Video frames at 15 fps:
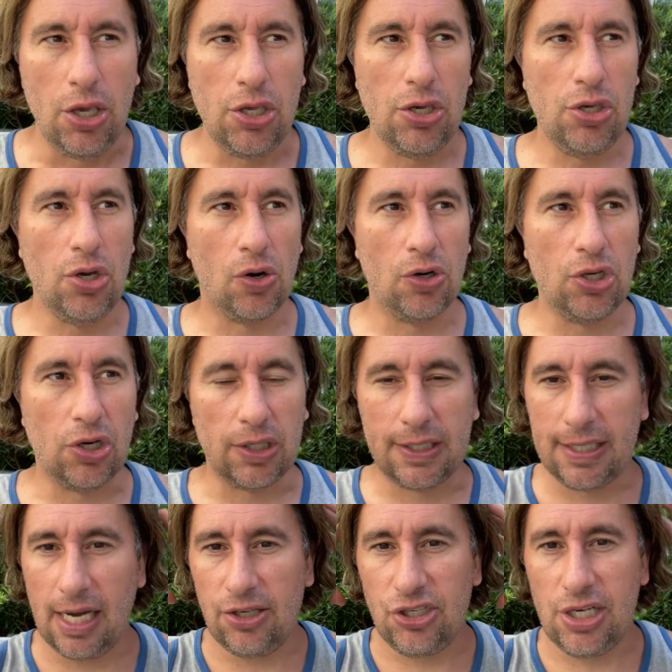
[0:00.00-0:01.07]
You're
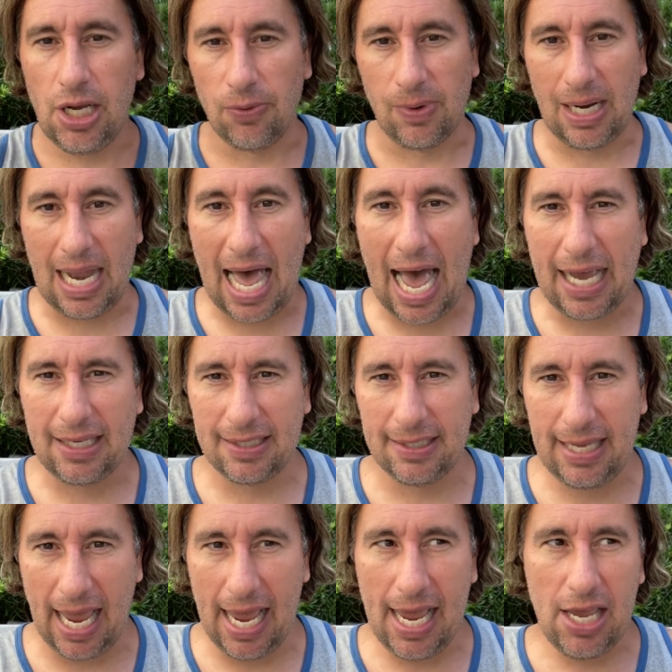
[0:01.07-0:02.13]
such in a relaxed
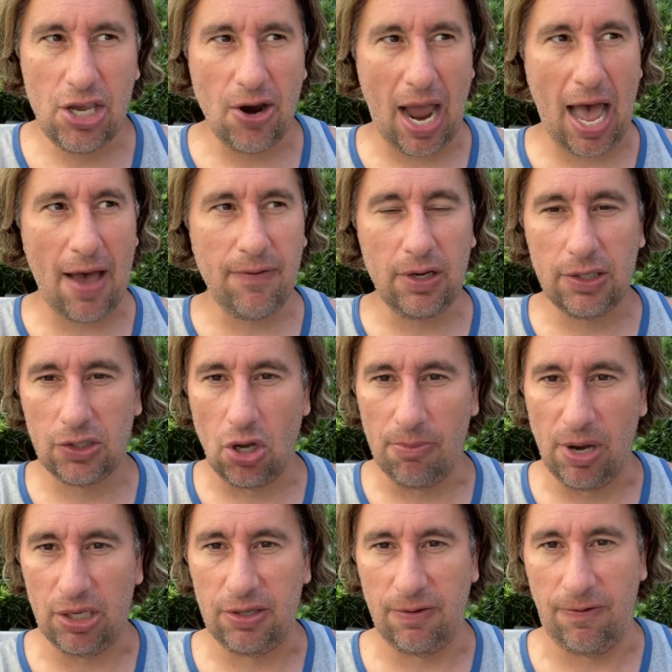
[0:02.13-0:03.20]
state. You're having so
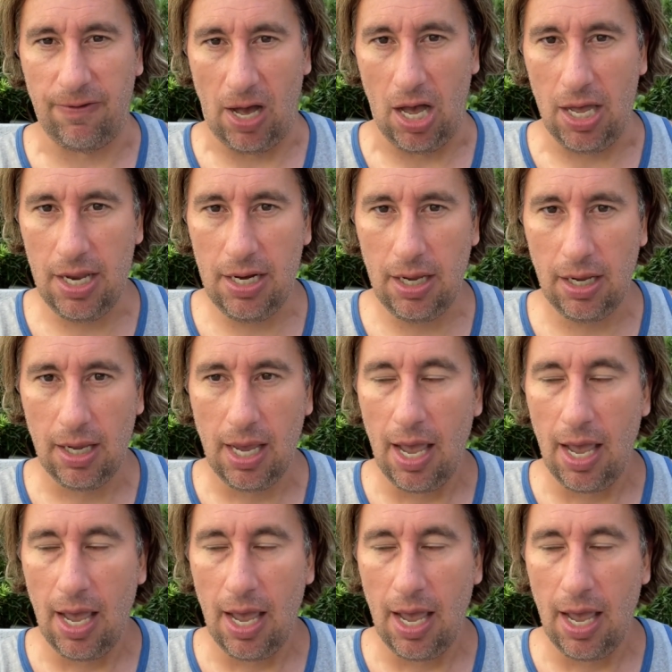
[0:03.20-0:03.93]
much fun.